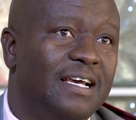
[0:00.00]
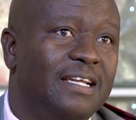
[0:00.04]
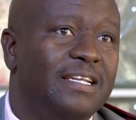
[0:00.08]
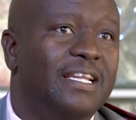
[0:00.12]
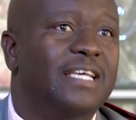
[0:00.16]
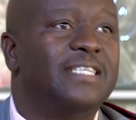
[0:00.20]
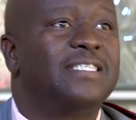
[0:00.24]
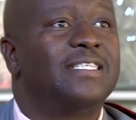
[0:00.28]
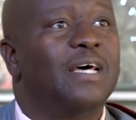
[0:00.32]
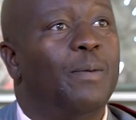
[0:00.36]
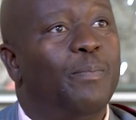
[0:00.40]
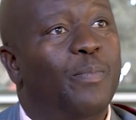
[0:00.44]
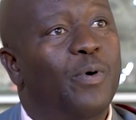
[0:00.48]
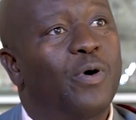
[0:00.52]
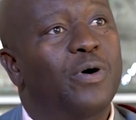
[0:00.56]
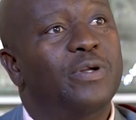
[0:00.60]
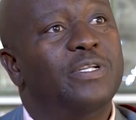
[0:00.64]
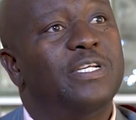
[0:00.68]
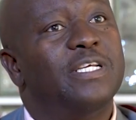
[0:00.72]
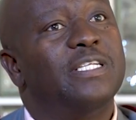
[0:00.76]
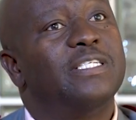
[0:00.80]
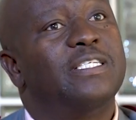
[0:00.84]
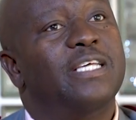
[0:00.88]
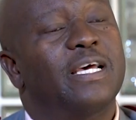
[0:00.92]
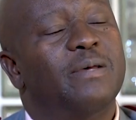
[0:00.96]
The
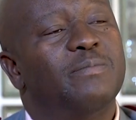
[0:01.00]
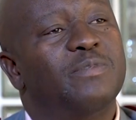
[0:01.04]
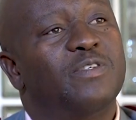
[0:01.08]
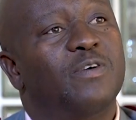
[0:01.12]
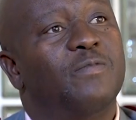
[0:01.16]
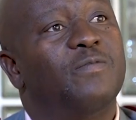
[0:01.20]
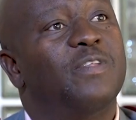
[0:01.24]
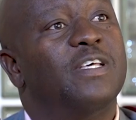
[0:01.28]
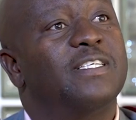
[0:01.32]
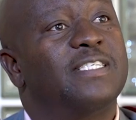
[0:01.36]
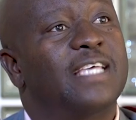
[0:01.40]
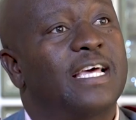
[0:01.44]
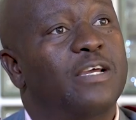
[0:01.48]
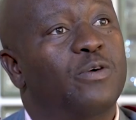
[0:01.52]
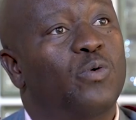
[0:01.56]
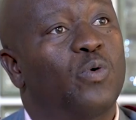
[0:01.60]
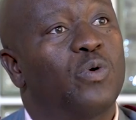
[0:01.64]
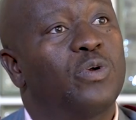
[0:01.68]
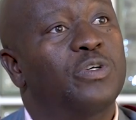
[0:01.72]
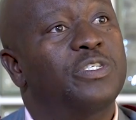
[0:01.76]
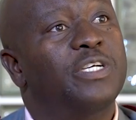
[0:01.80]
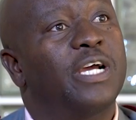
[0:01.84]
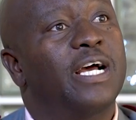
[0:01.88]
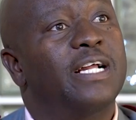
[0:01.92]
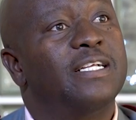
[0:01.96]
support in terms of the
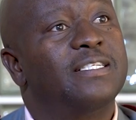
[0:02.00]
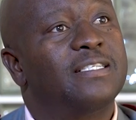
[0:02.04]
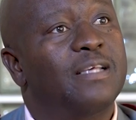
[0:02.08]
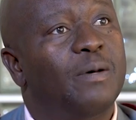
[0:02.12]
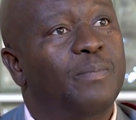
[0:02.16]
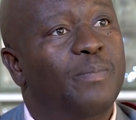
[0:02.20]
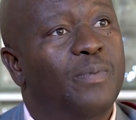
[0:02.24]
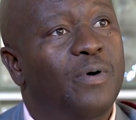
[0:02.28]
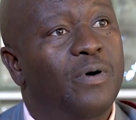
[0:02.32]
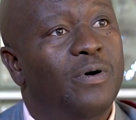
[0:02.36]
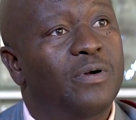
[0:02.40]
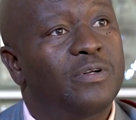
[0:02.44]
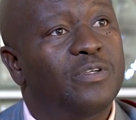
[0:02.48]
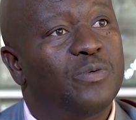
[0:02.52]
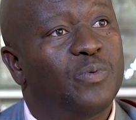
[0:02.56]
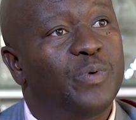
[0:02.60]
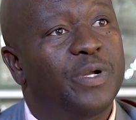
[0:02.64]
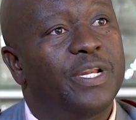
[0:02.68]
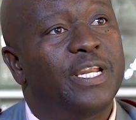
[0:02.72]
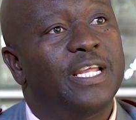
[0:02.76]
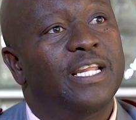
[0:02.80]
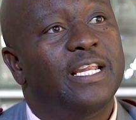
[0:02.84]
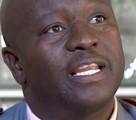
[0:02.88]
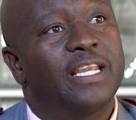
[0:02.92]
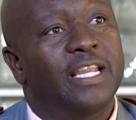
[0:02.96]
psychological support, we
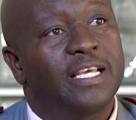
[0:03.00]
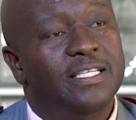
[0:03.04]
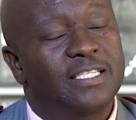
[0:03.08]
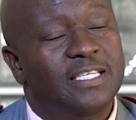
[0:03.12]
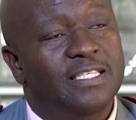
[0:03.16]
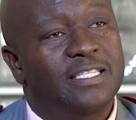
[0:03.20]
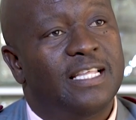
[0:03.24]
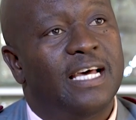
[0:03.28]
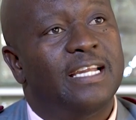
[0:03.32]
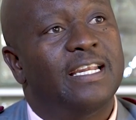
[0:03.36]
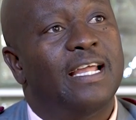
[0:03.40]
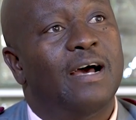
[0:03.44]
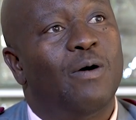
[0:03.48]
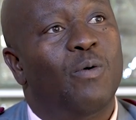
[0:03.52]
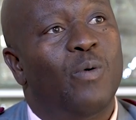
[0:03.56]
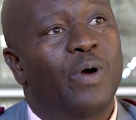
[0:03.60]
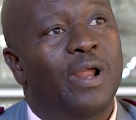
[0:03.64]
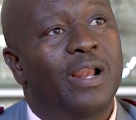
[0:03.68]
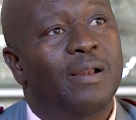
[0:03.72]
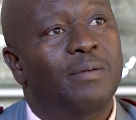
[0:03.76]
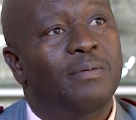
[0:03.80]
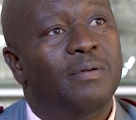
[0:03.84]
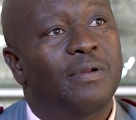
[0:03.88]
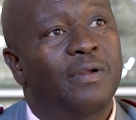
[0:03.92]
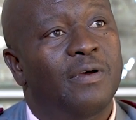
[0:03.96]
need nurses that are
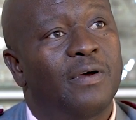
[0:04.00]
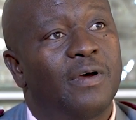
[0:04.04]
well